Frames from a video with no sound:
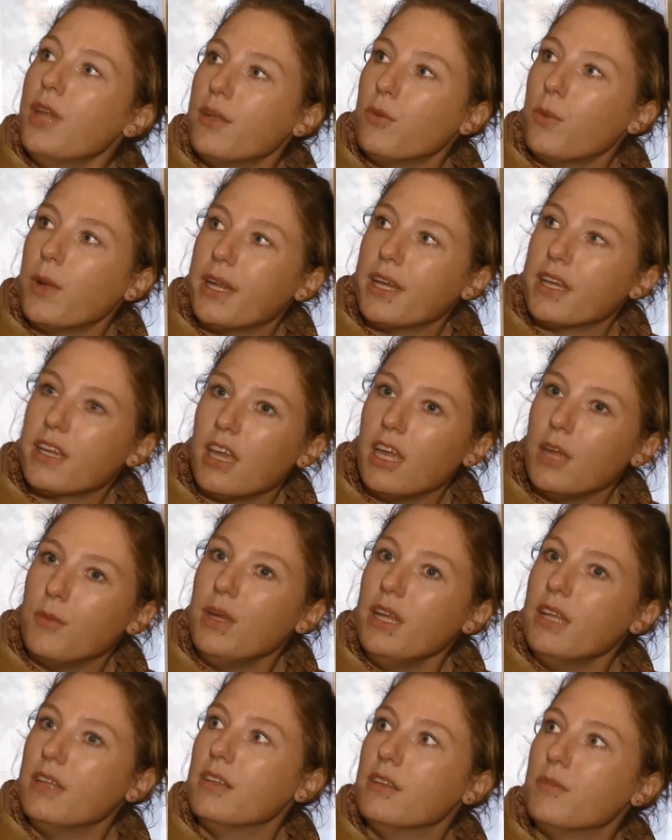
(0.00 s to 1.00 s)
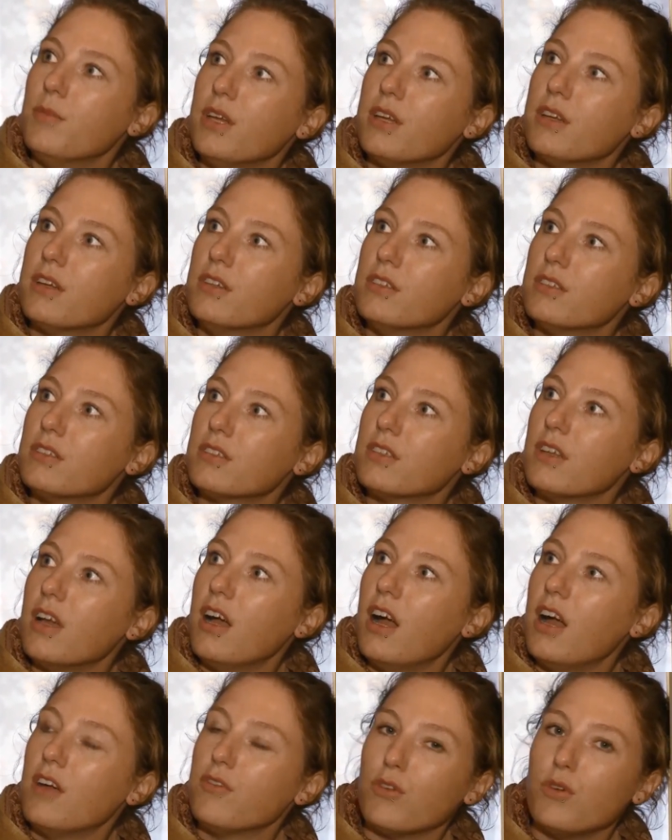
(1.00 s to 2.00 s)
I knew that when I came in,
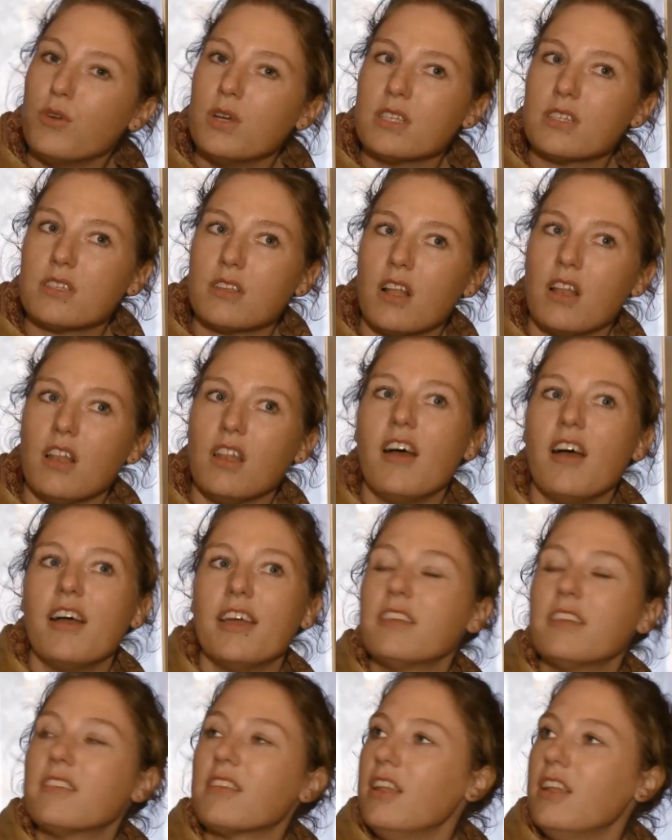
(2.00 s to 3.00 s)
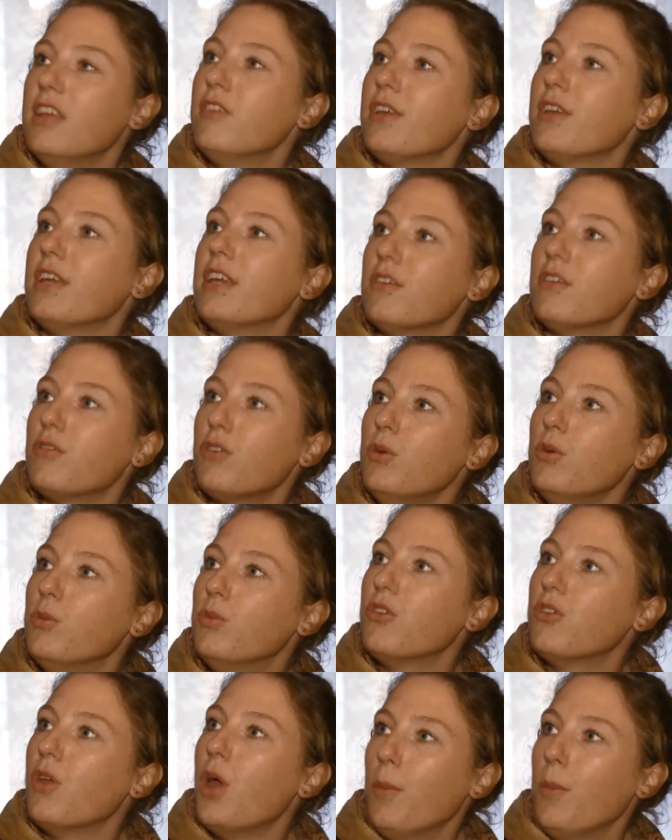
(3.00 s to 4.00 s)
because I've always liked living in
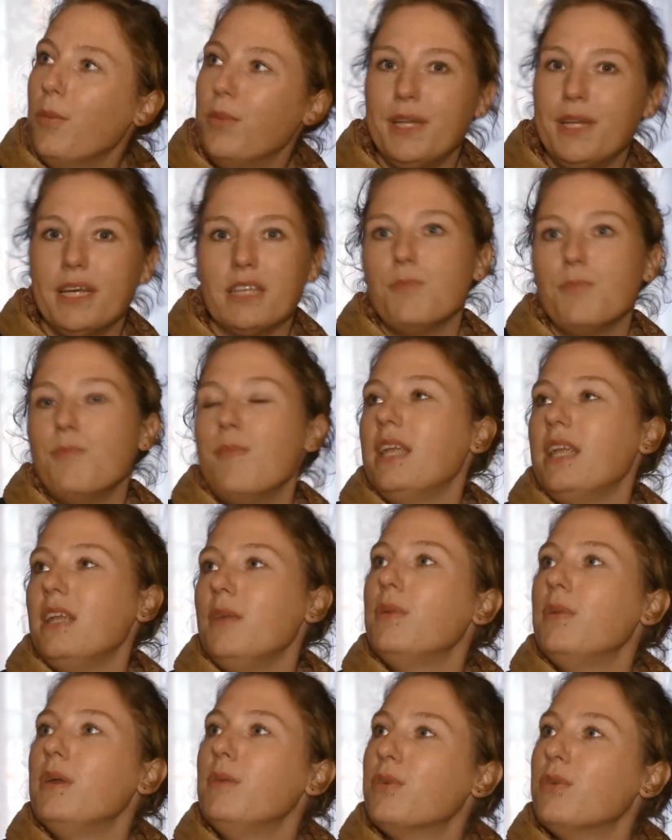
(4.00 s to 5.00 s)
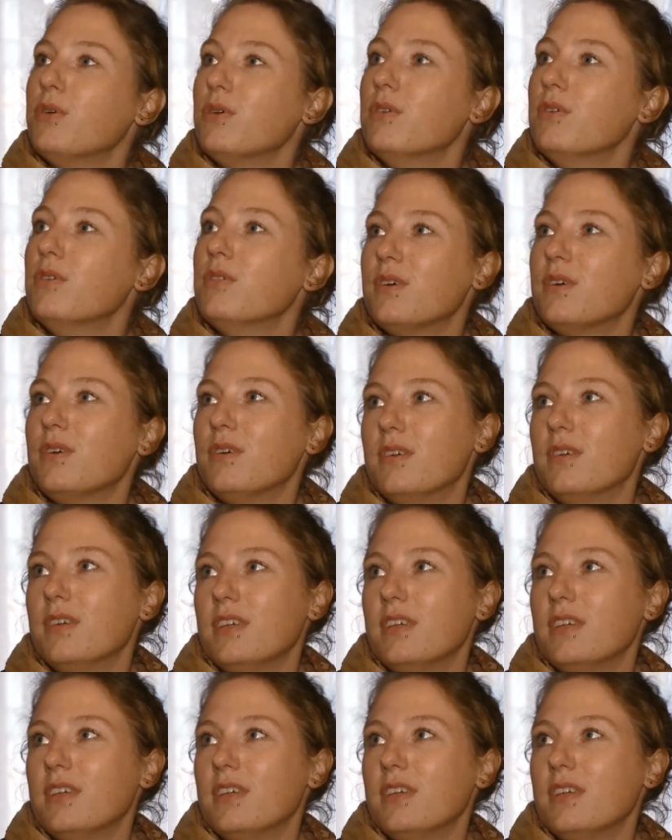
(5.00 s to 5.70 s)
groups, because many people,